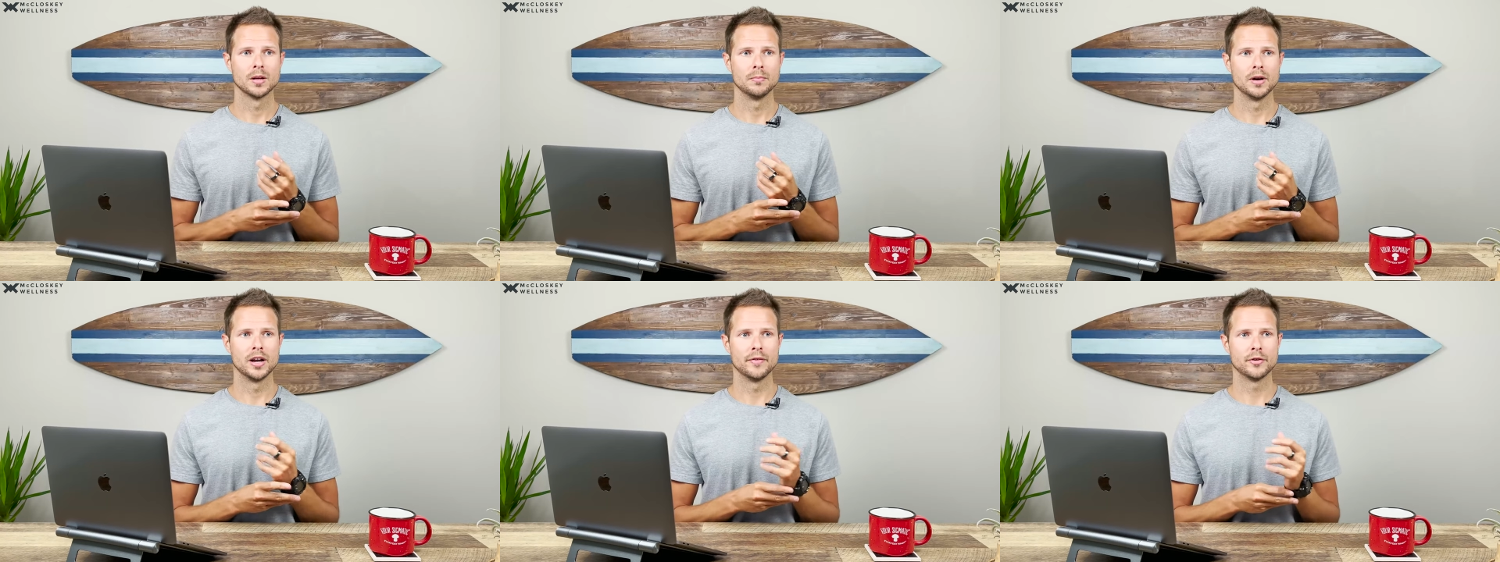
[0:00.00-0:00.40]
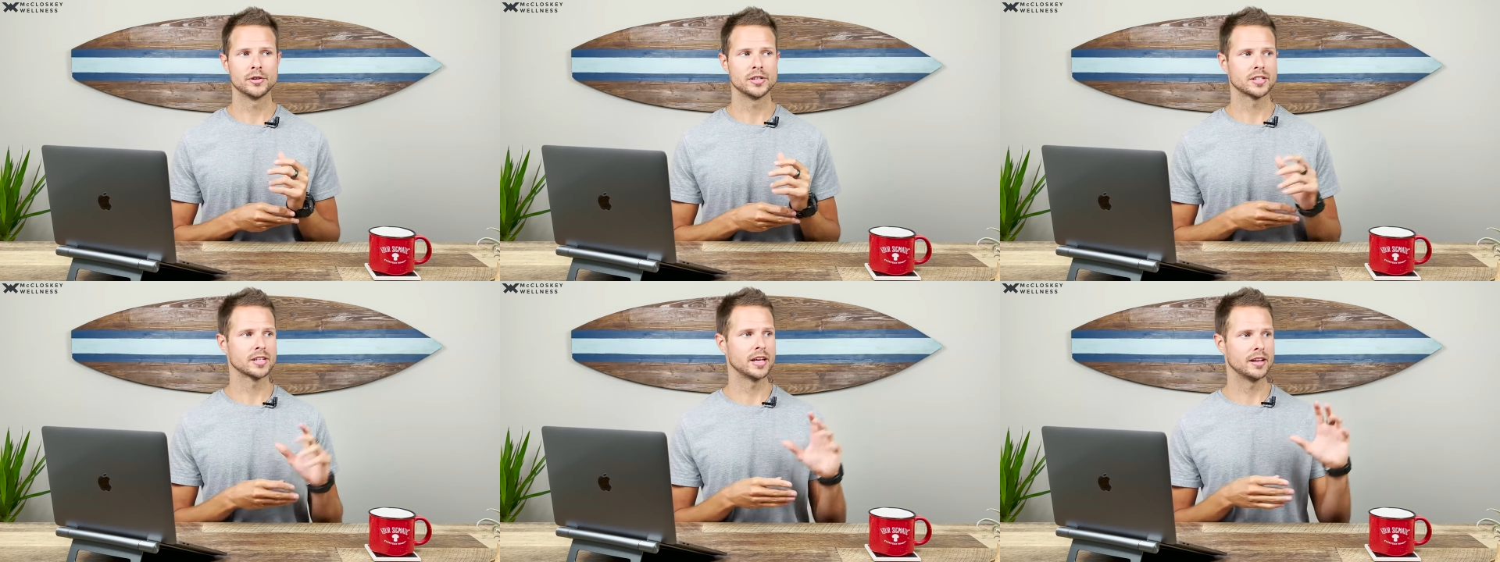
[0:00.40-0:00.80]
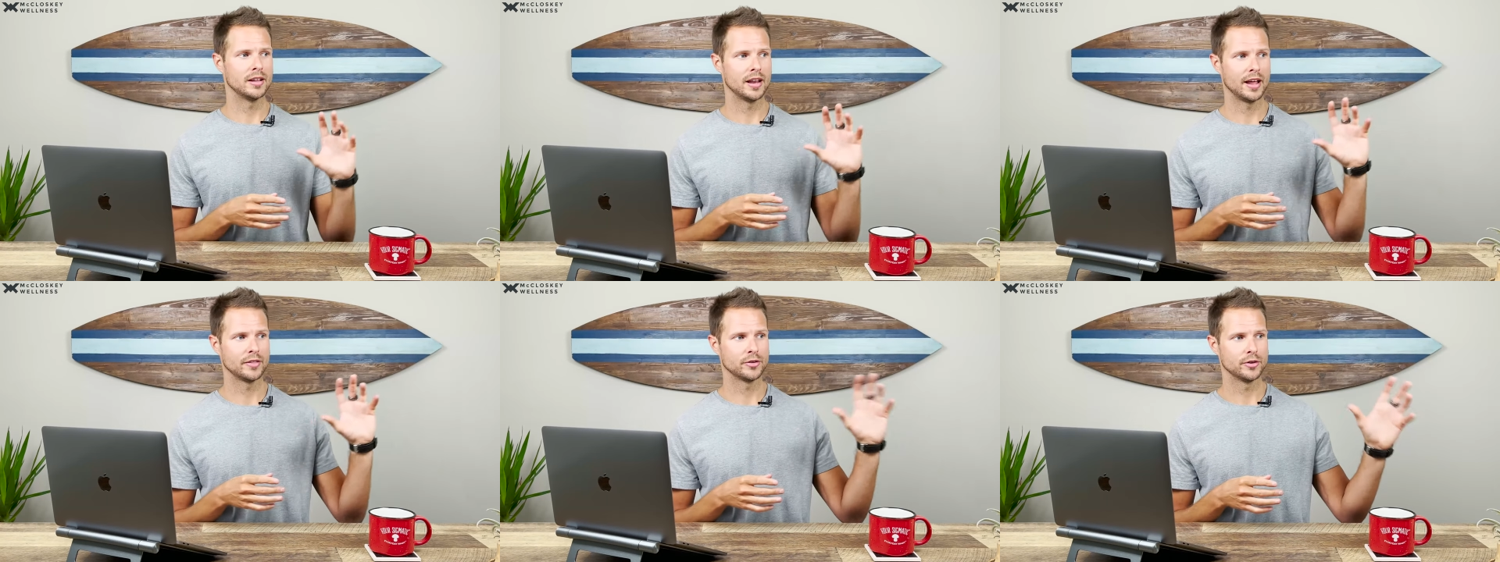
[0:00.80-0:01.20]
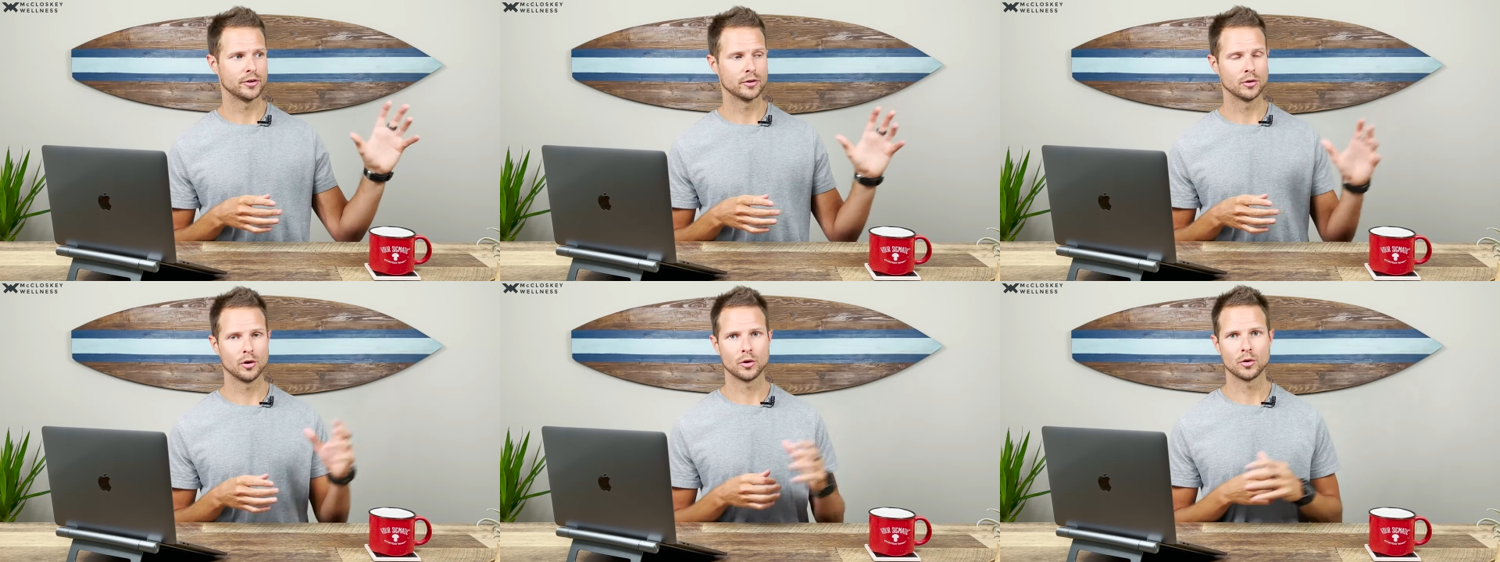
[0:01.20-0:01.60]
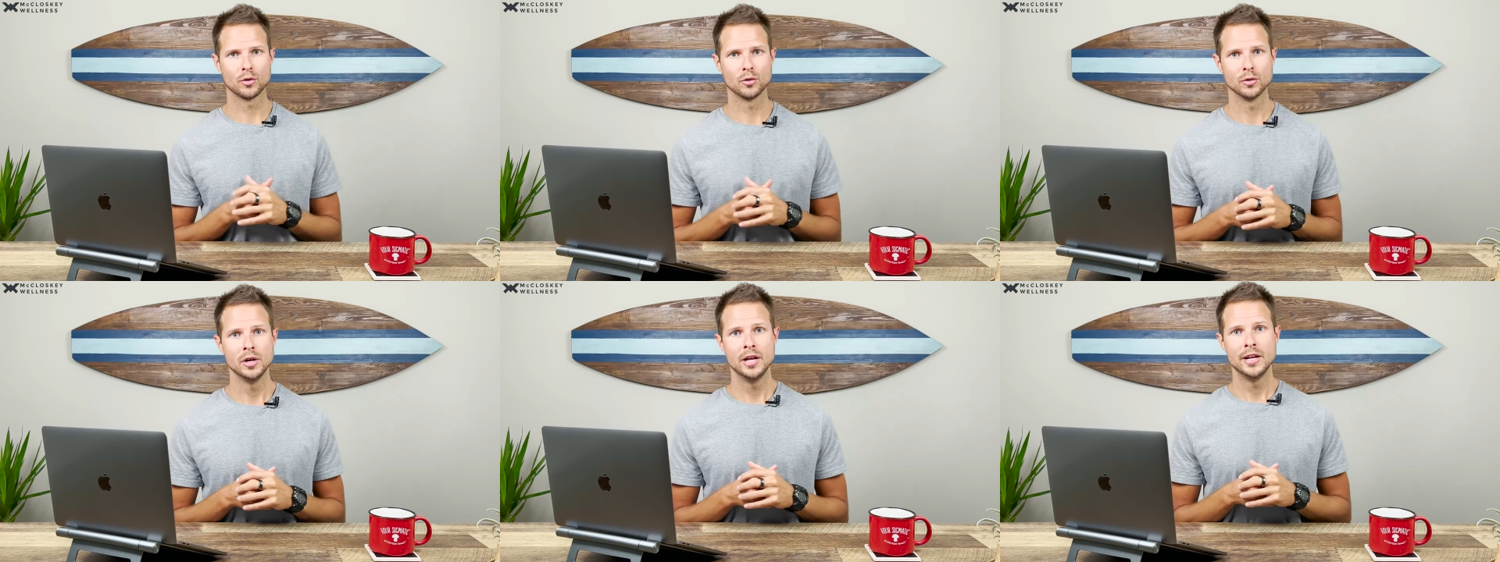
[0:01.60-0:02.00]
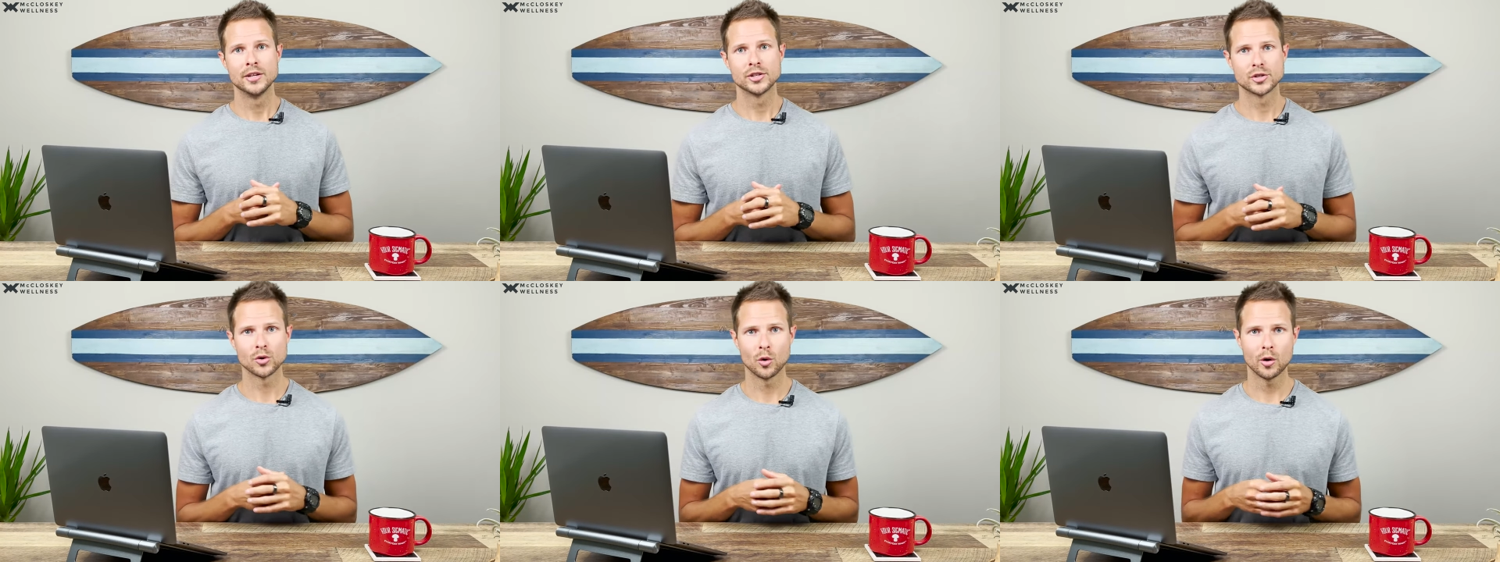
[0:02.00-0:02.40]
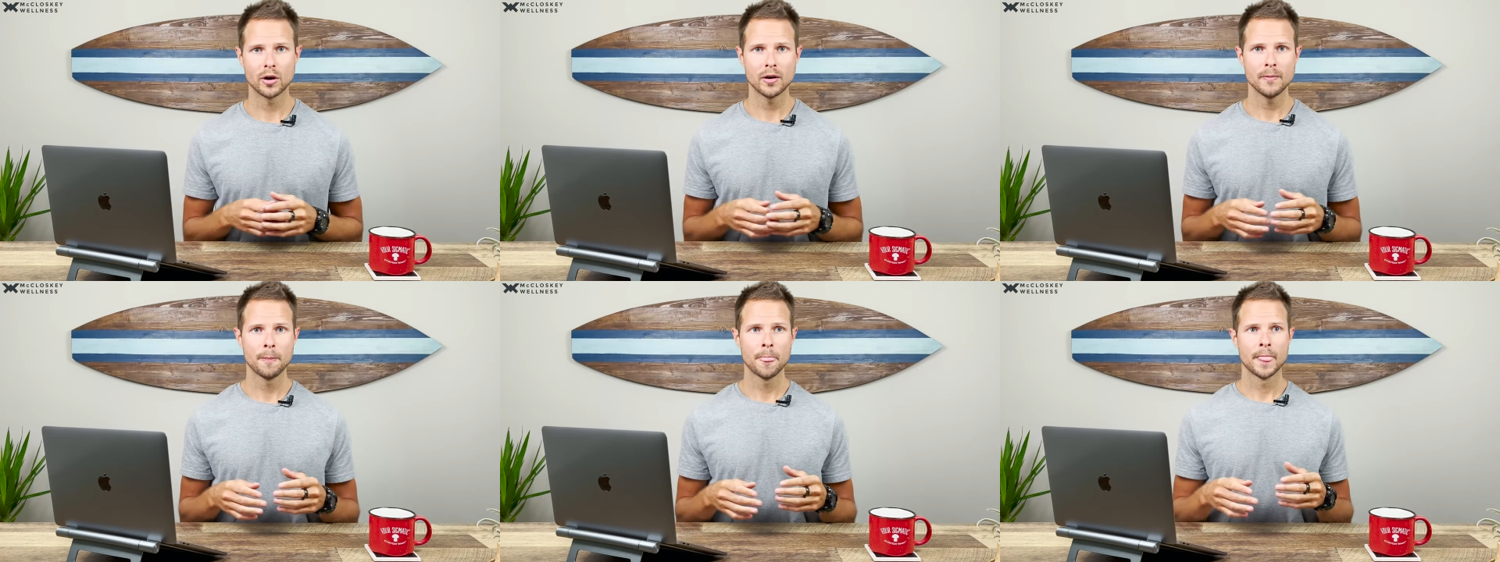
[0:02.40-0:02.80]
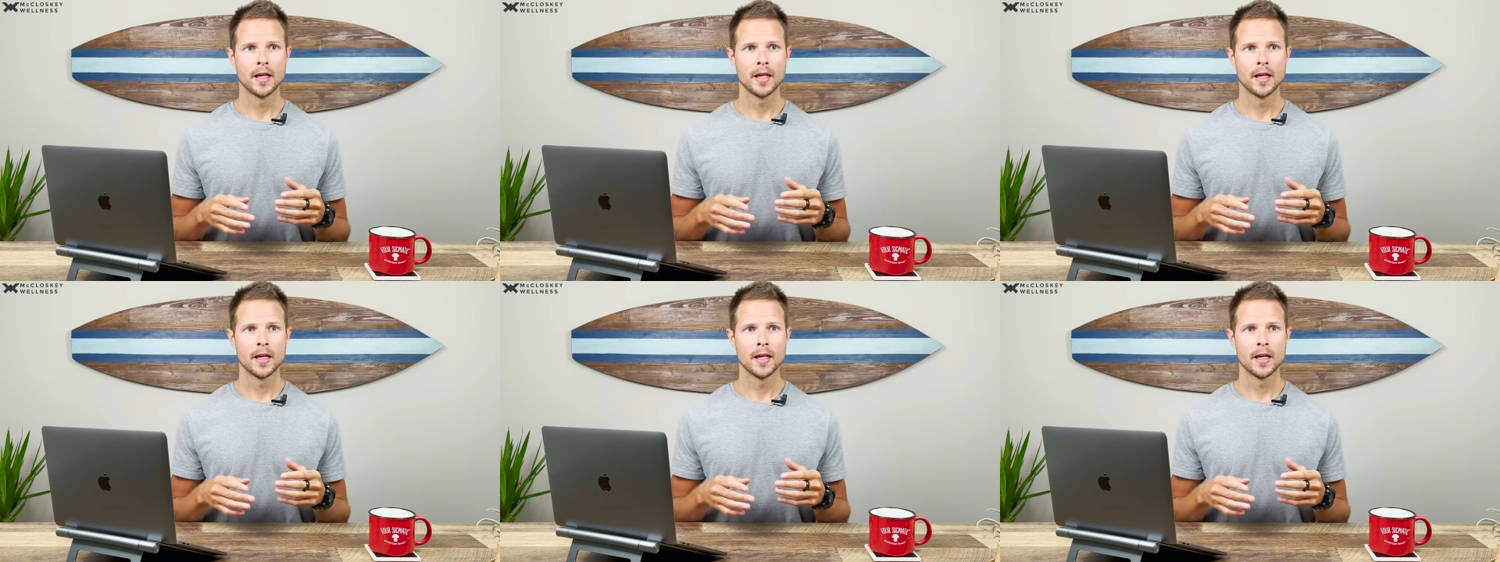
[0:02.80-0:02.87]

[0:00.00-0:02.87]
But if you're just getting it at your local store,